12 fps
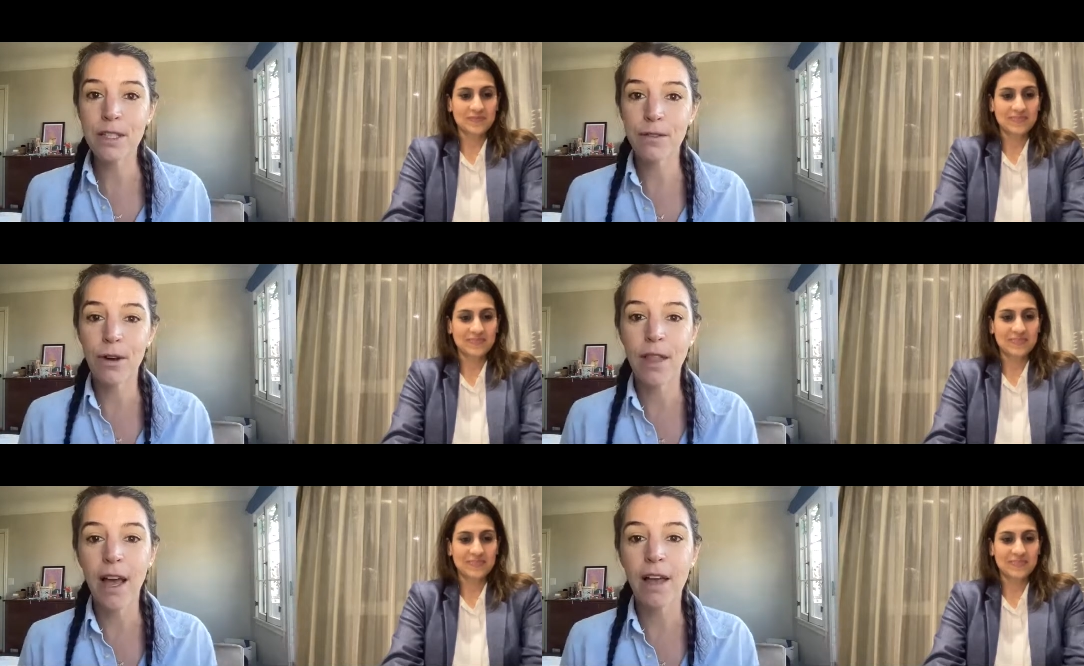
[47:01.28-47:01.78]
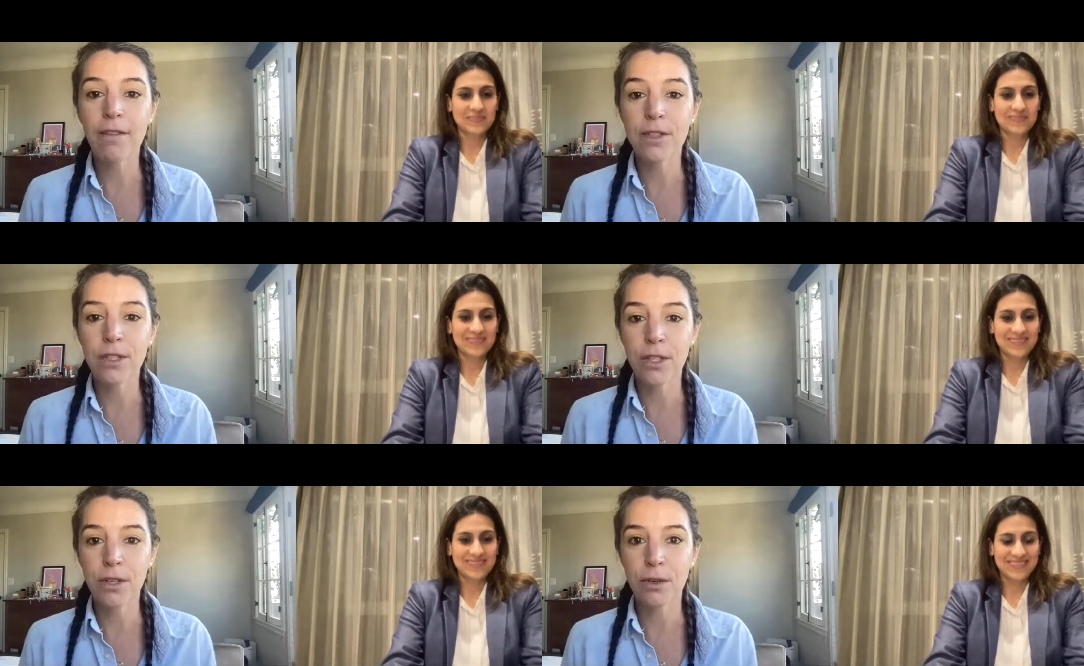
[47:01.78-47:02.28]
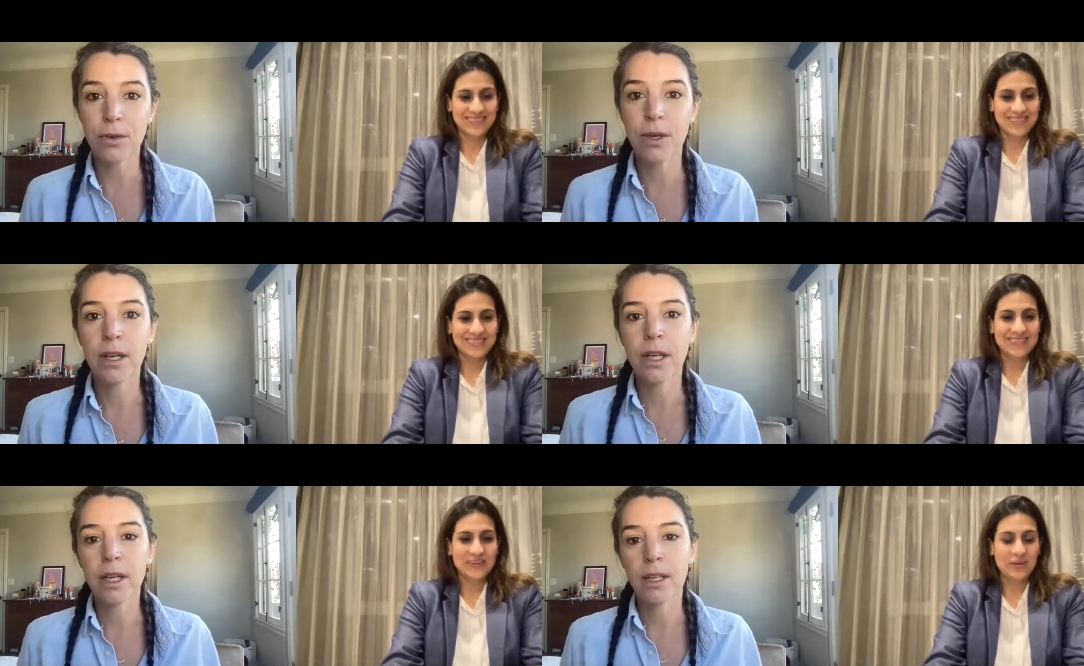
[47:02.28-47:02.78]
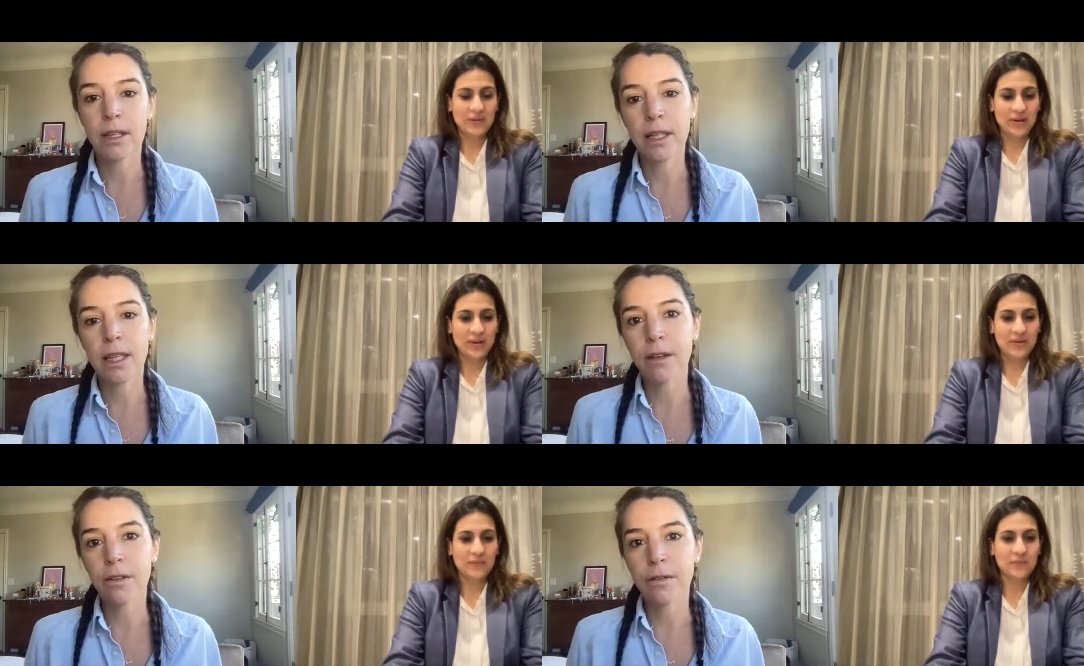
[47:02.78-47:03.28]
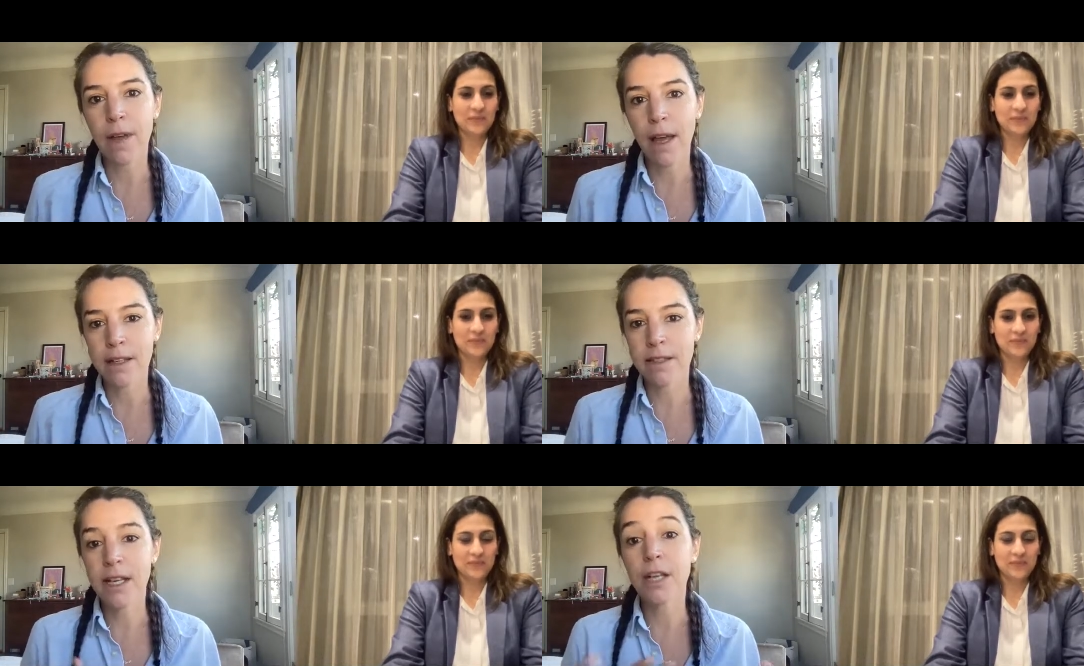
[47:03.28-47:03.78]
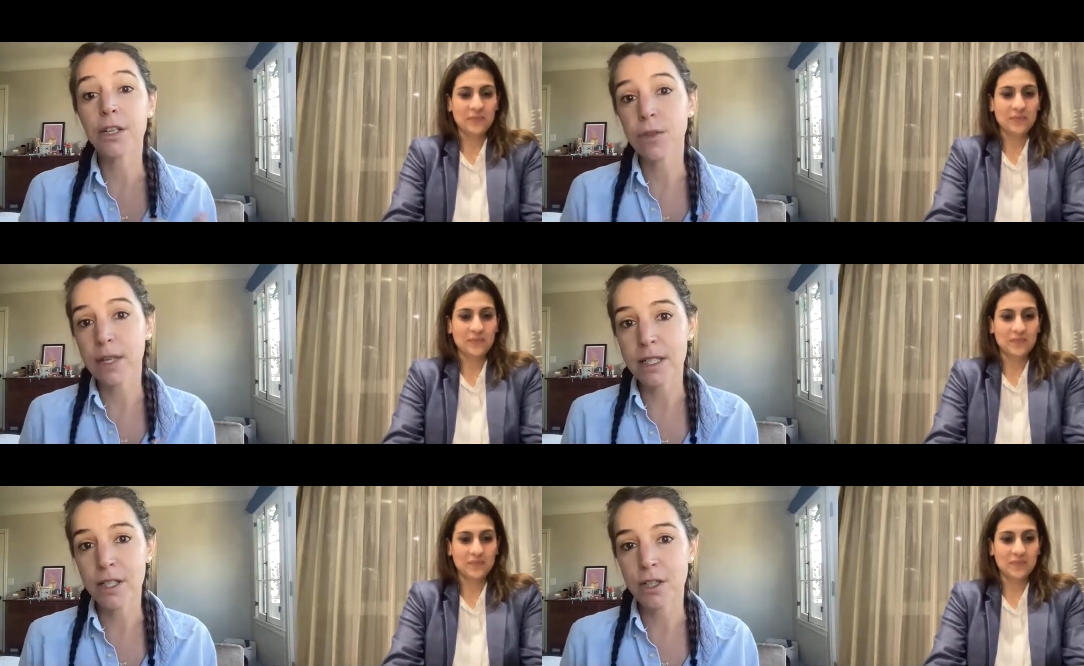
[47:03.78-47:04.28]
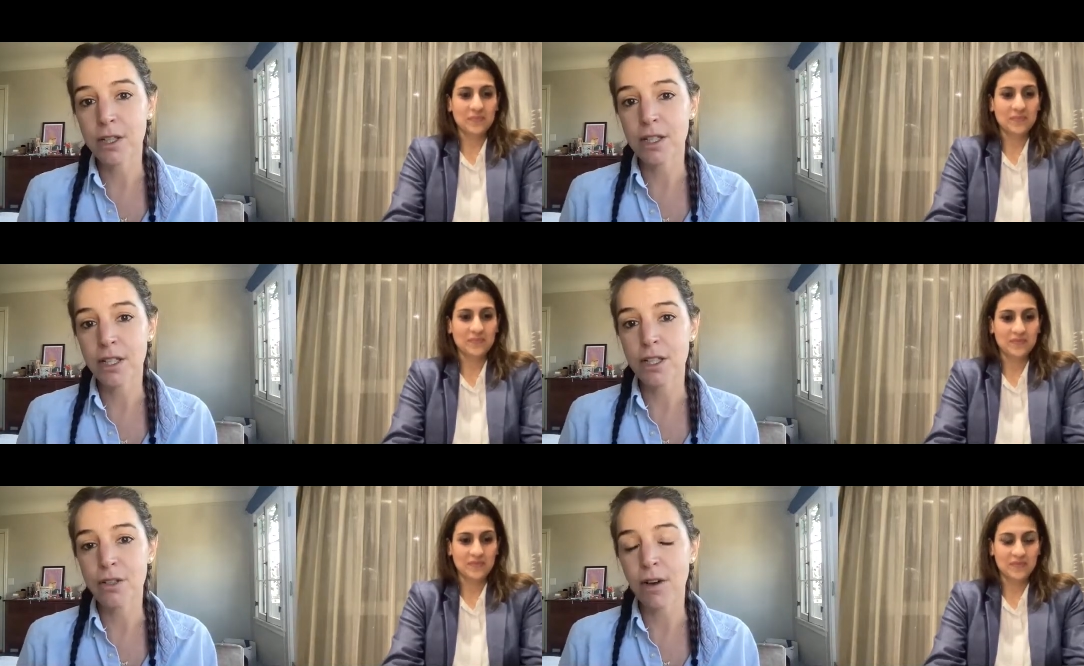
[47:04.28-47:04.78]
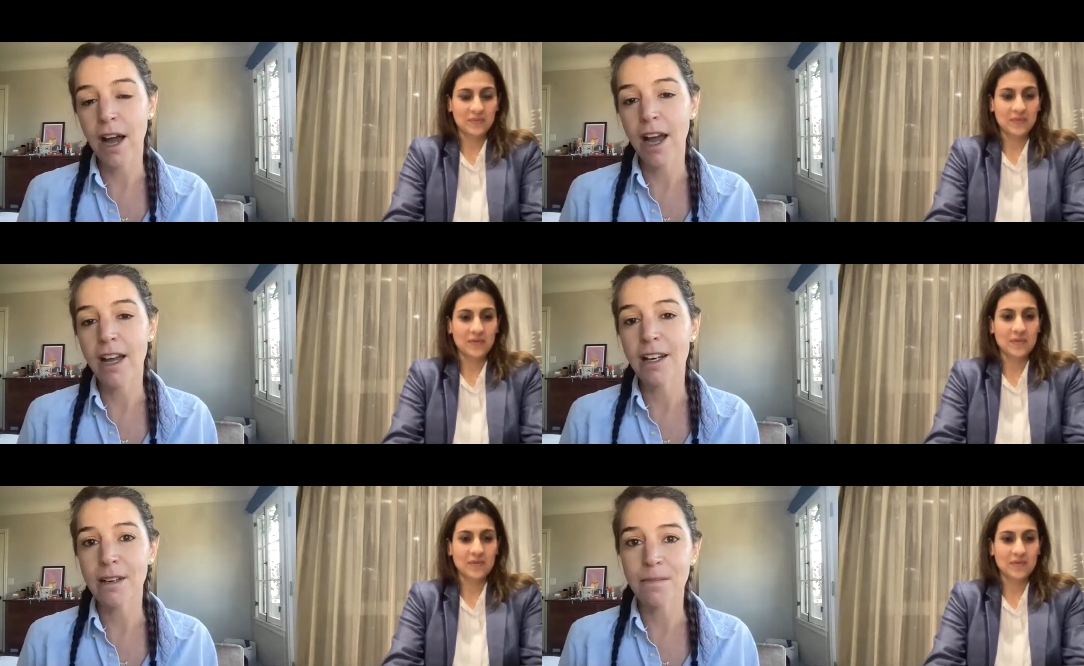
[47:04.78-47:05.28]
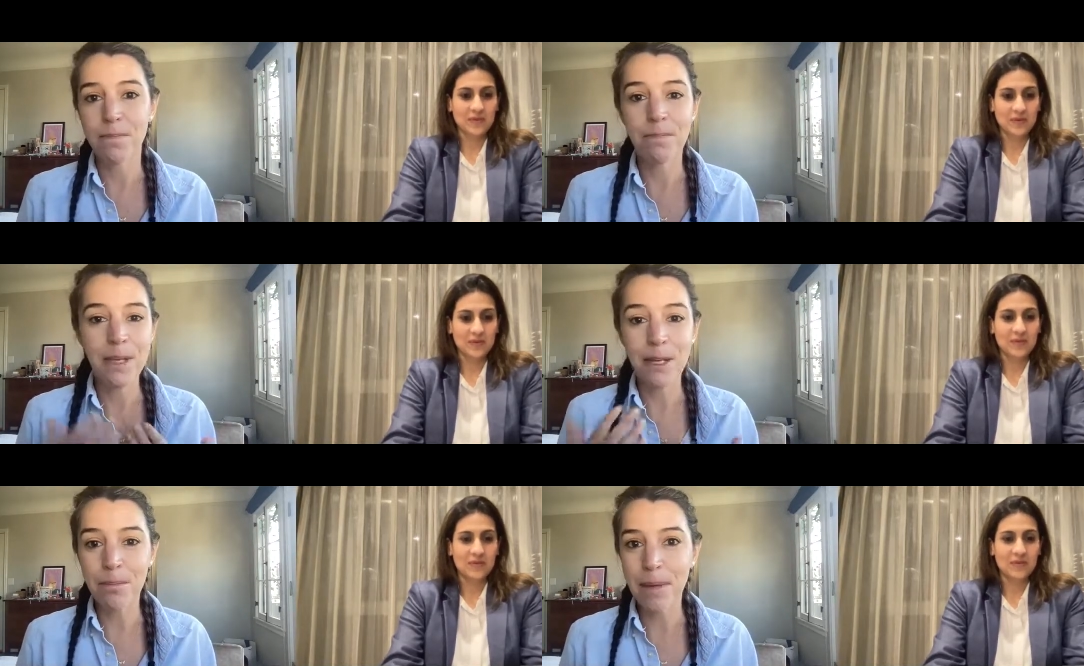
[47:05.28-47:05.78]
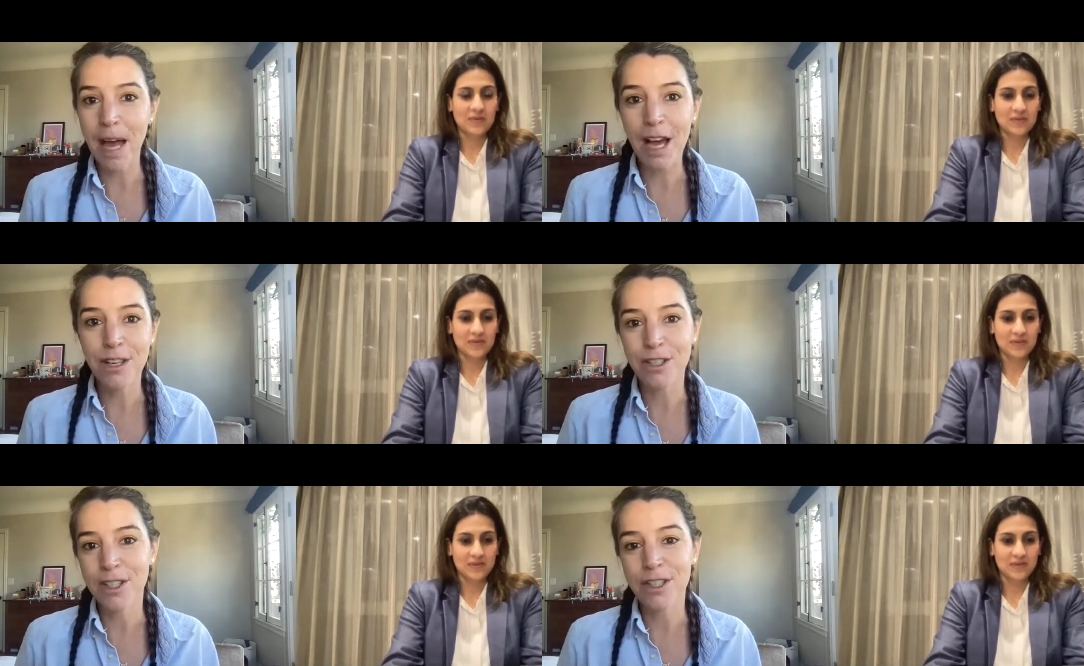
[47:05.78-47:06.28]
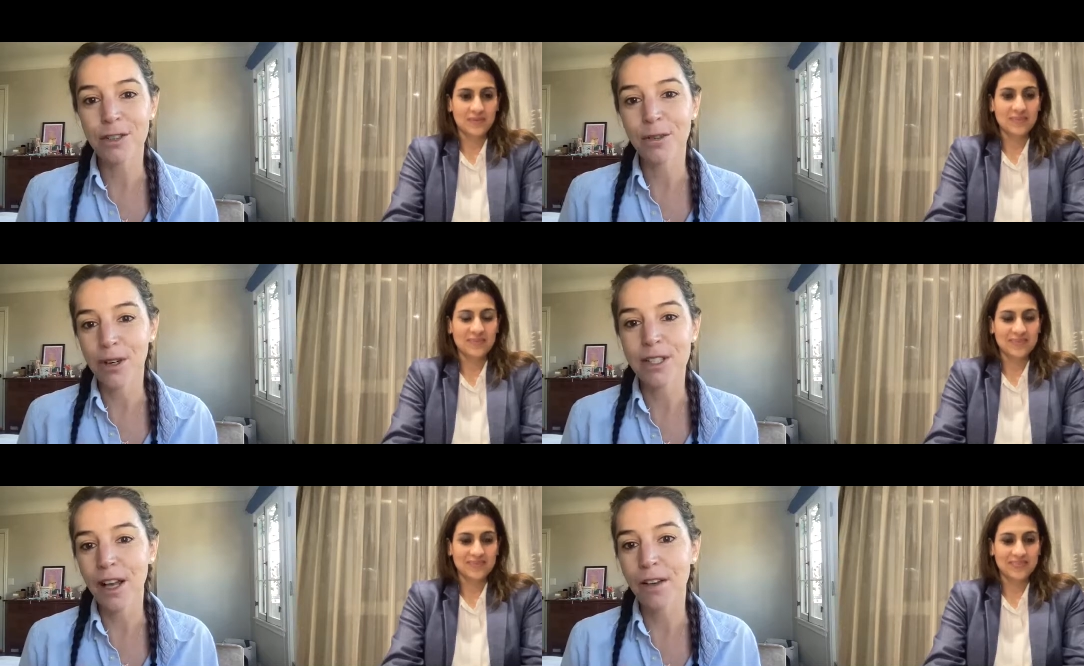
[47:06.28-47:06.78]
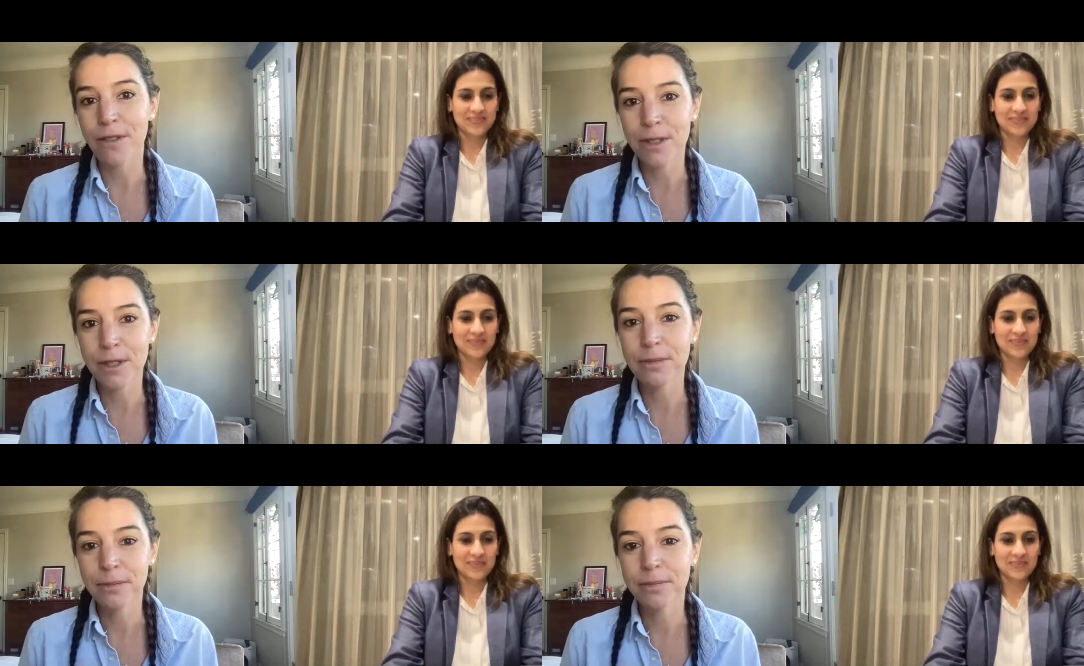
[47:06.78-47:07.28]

Speaker 1: of our lives to live and take transitions in stride and be compassionate to ourselves.